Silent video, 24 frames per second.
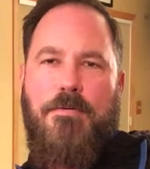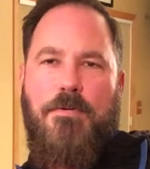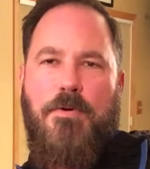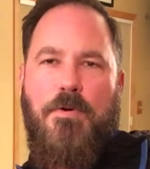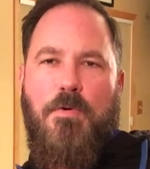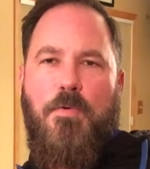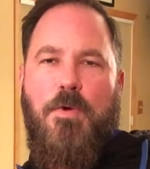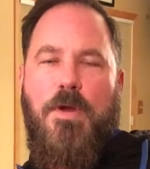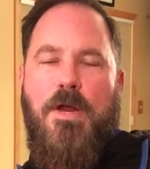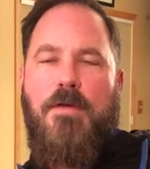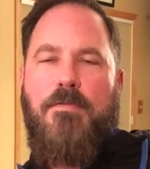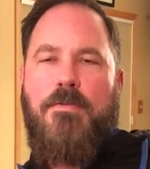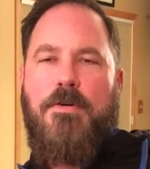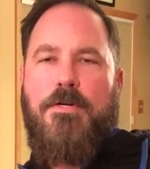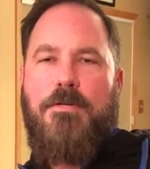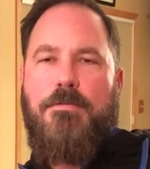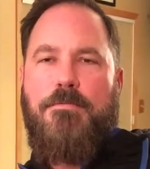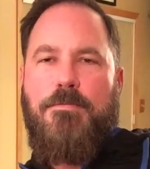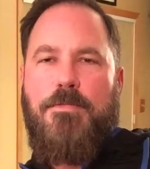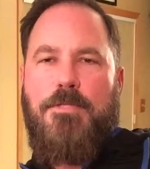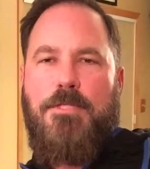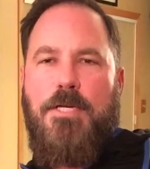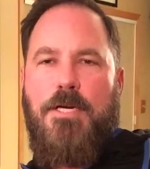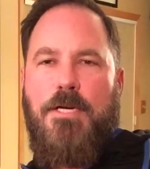whatever.
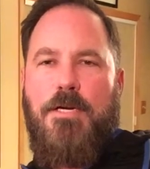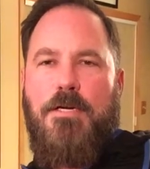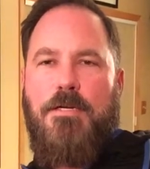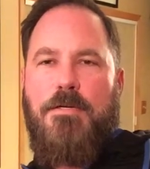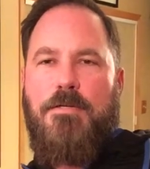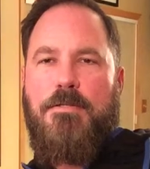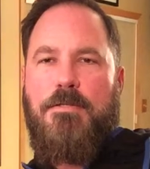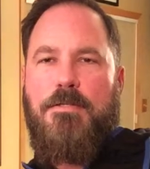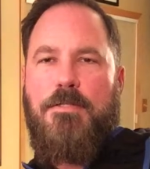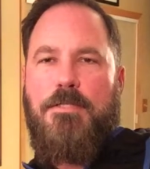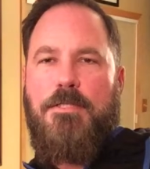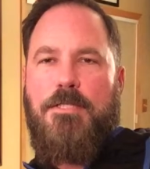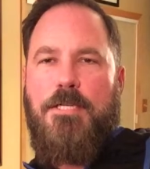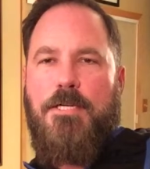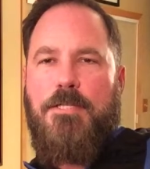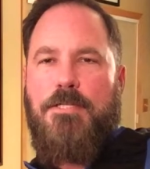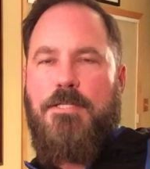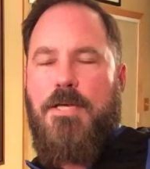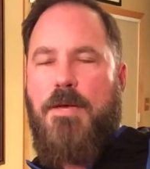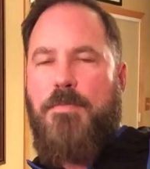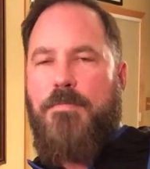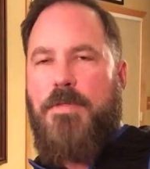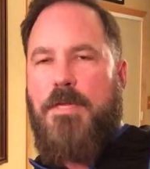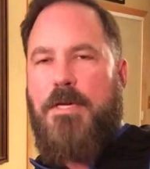Share
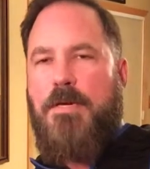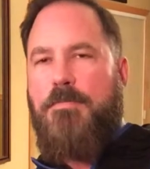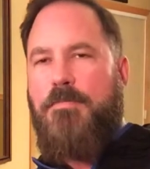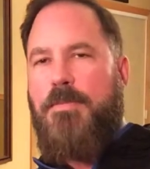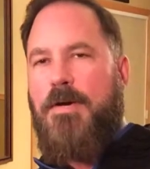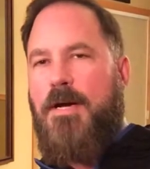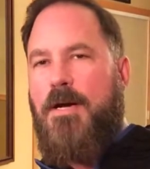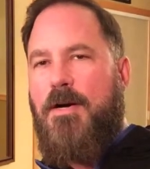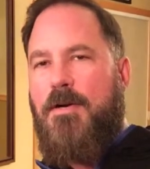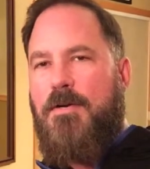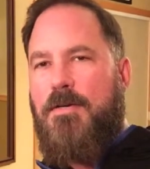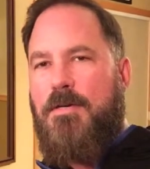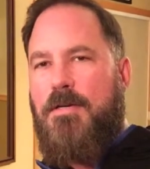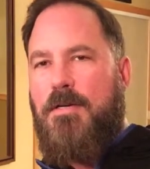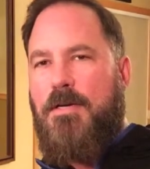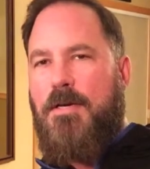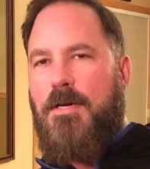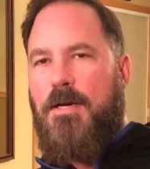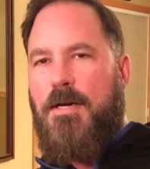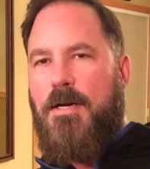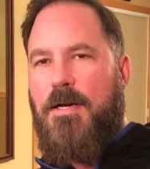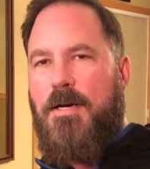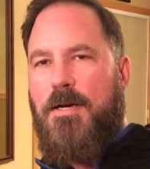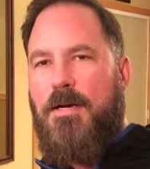something about
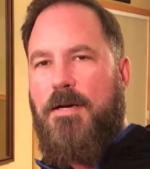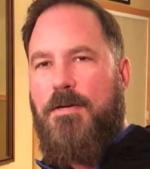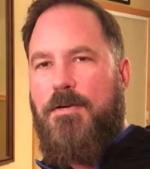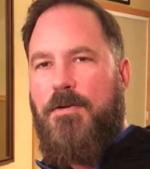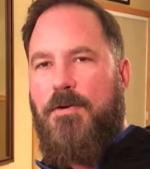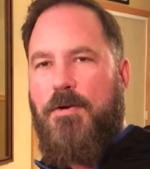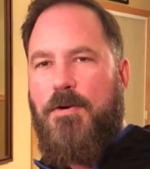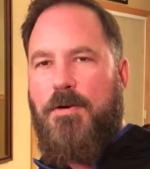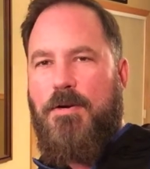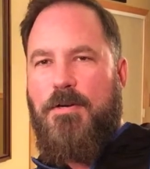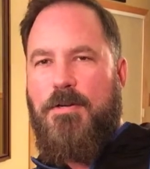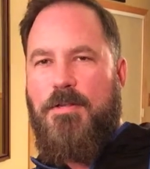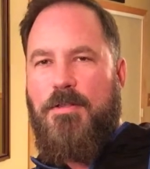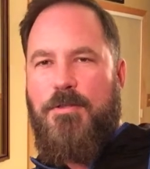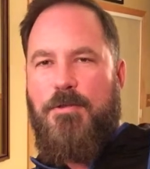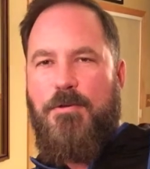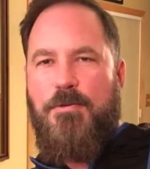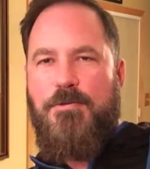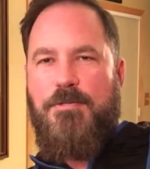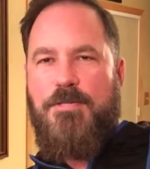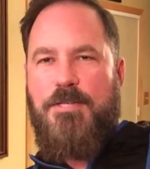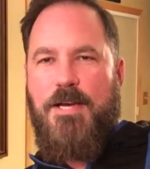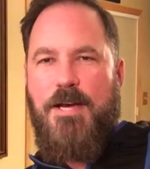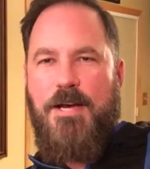your
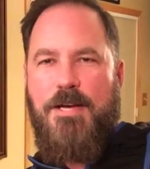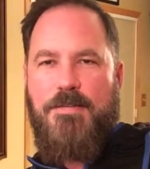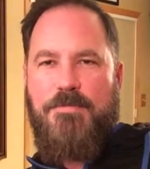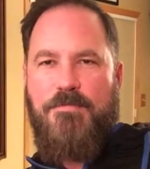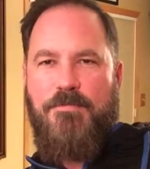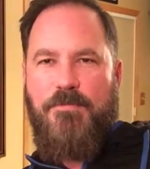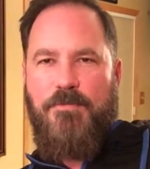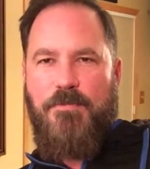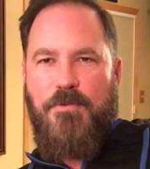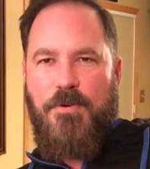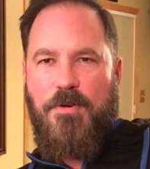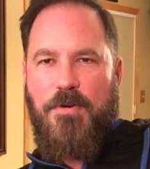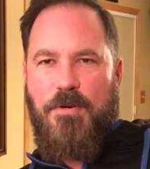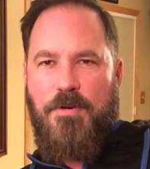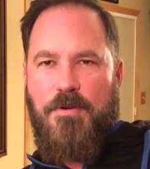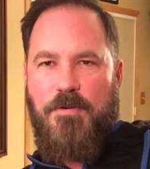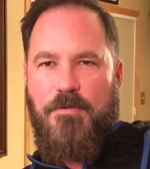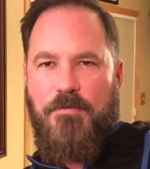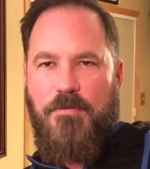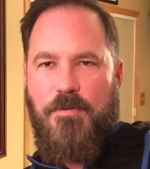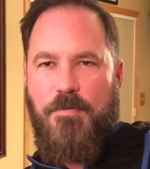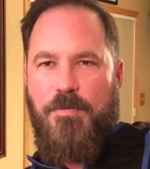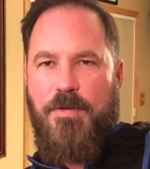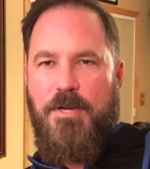enthusiasm
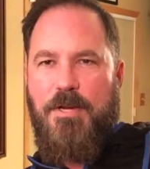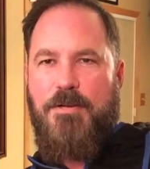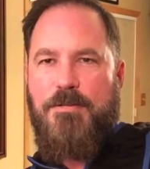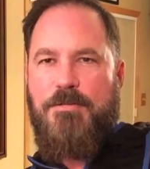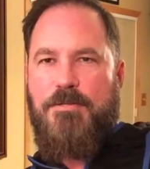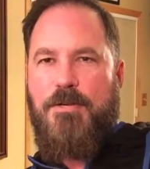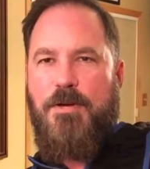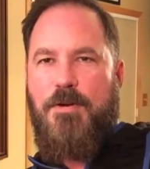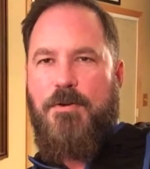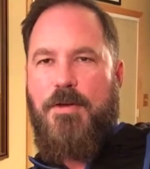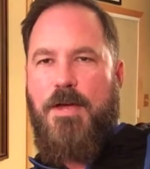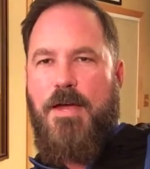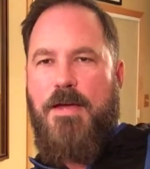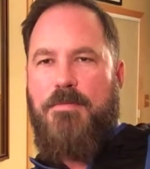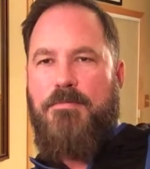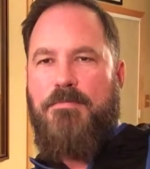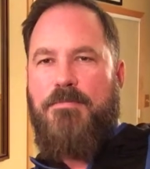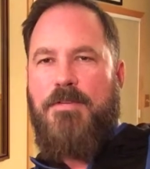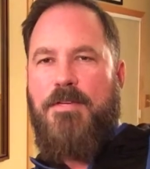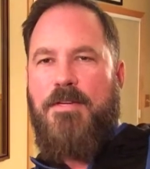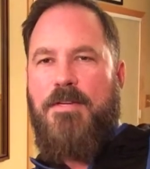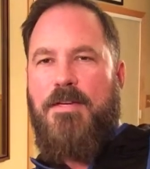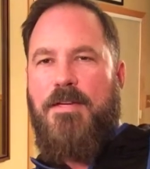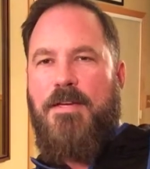for beers. Okay,
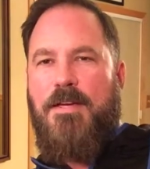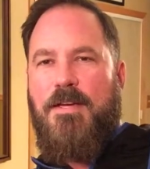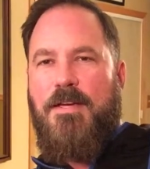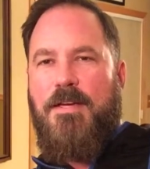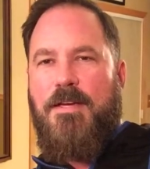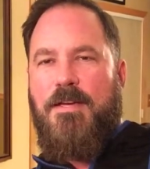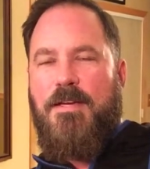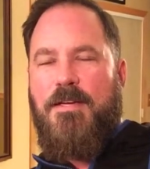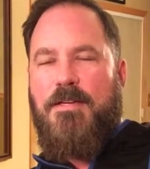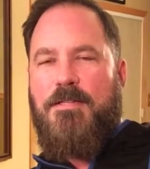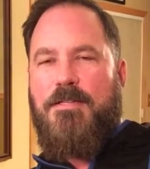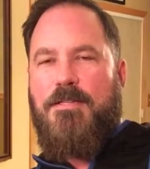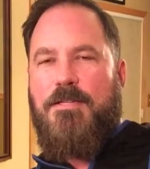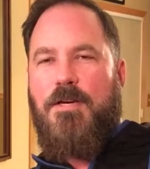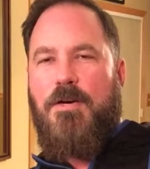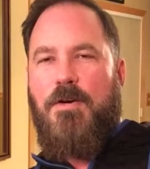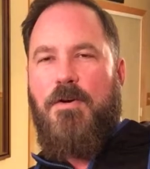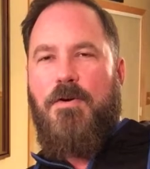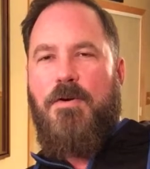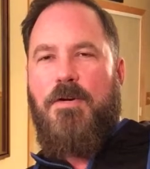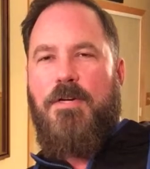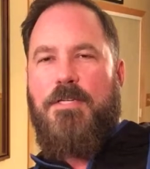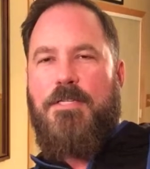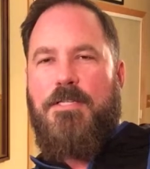
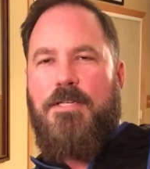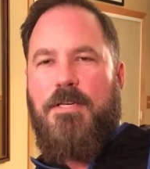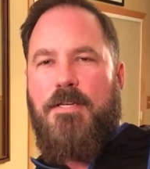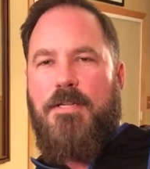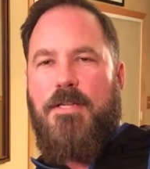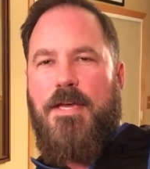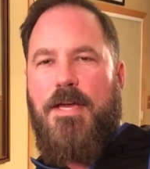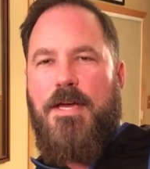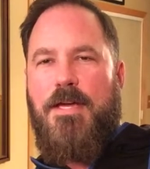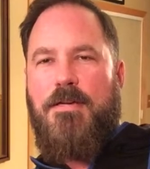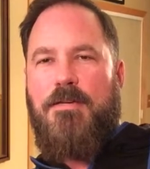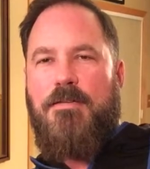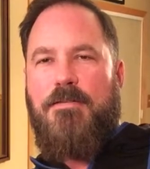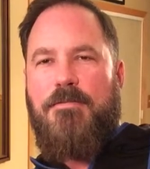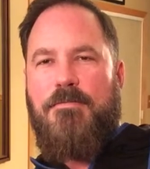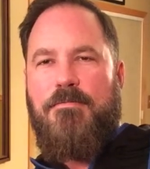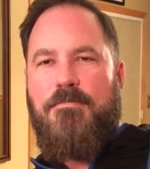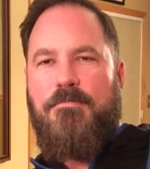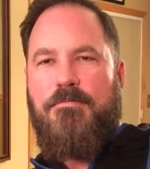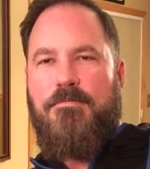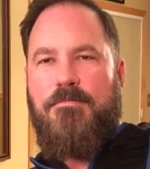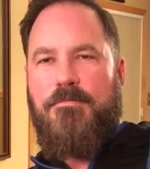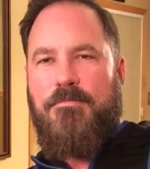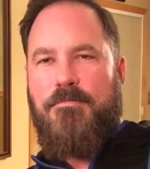so until then,
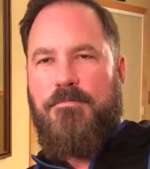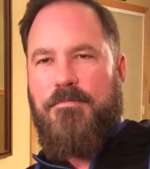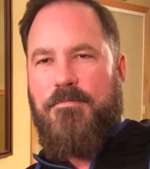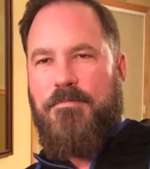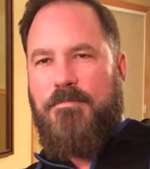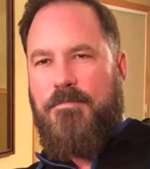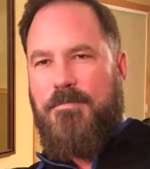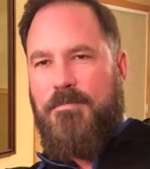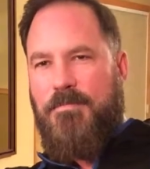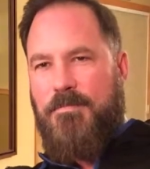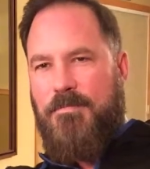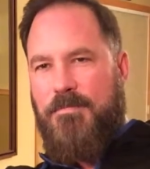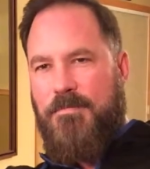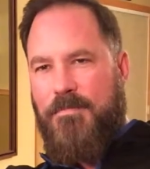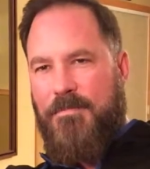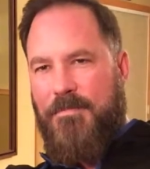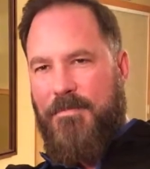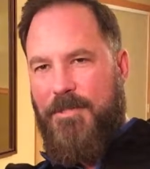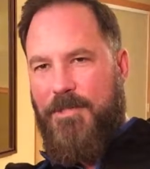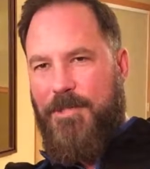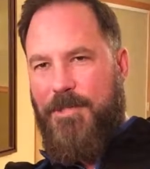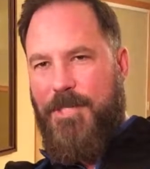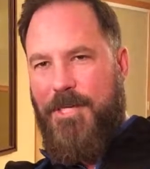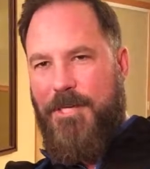
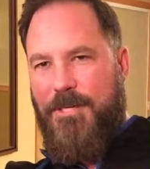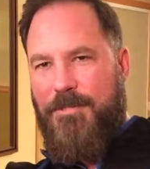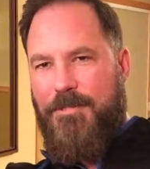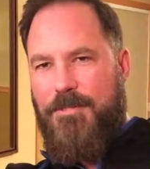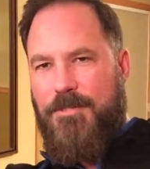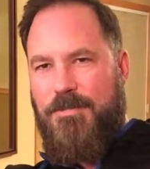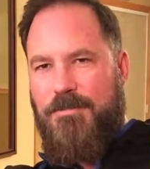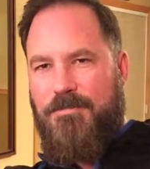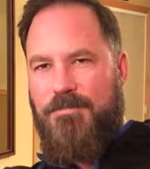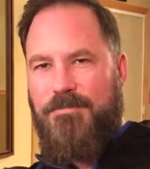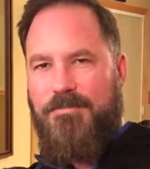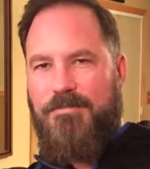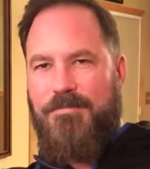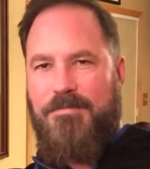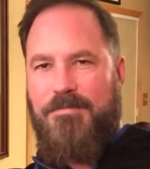cheers.